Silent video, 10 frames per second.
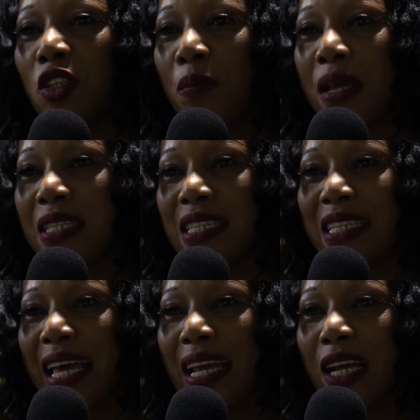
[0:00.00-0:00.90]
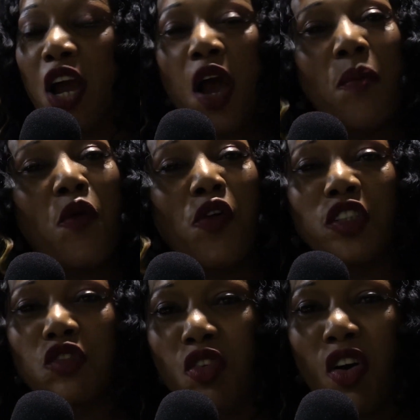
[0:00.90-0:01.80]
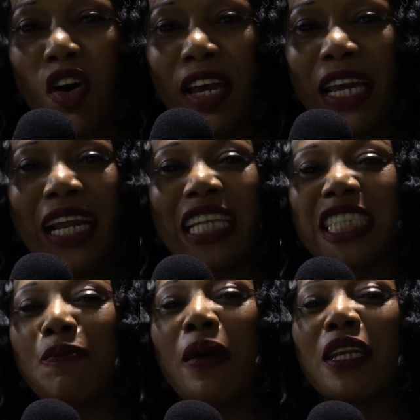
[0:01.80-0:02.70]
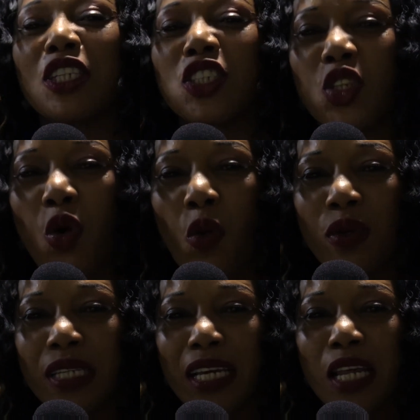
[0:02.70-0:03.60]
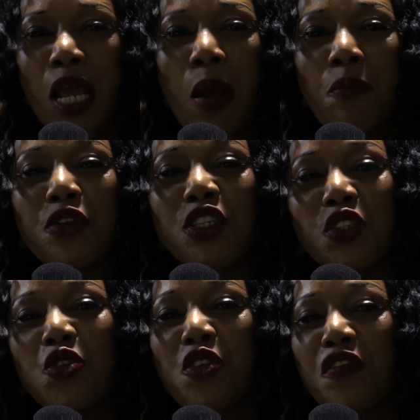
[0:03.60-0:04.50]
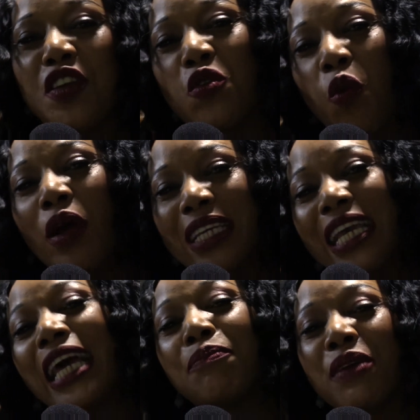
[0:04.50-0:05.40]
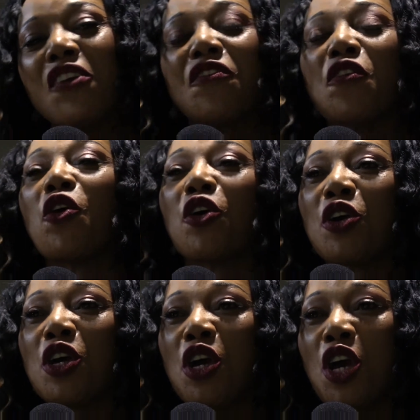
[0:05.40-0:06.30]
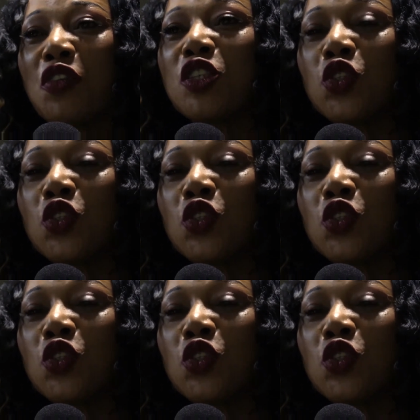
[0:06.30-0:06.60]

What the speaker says: to places like Port Royal and Spanish Town, and preserving what can be for the